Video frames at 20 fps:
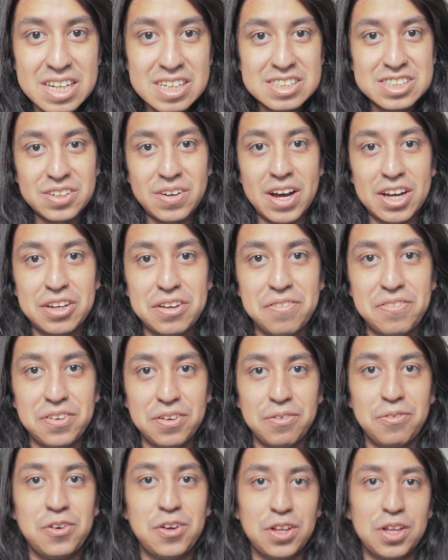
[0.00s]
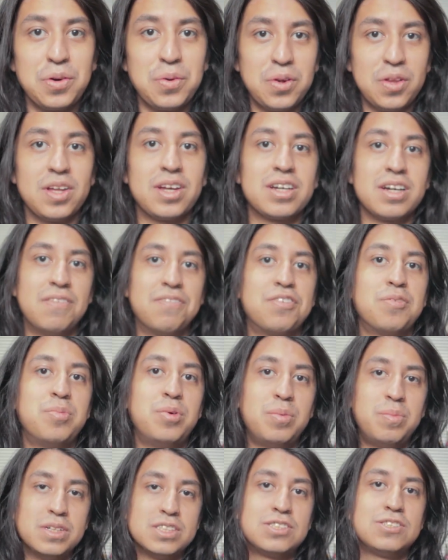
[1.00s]
so I could feel really, really
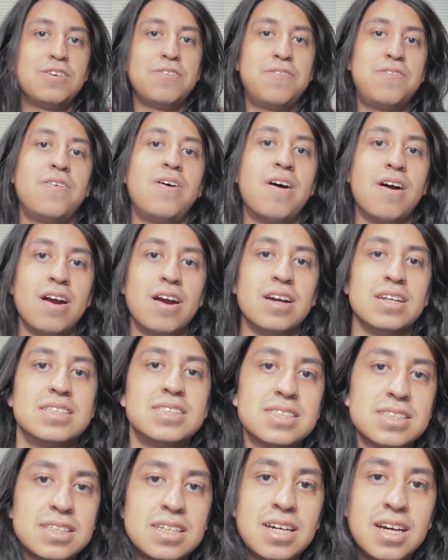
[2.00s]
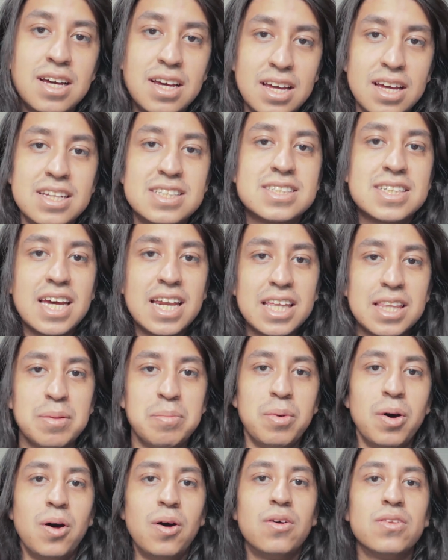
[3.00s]
comfortable. But so far it's getting the
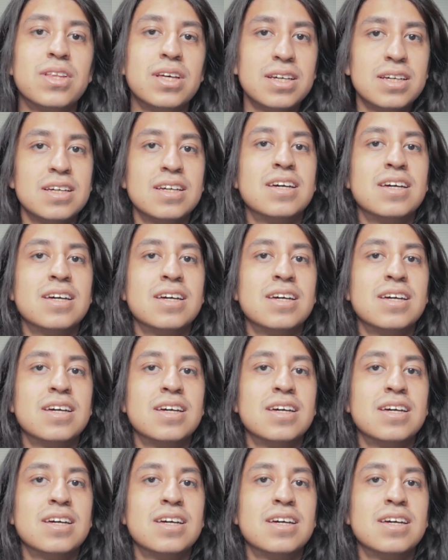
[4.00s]
mold.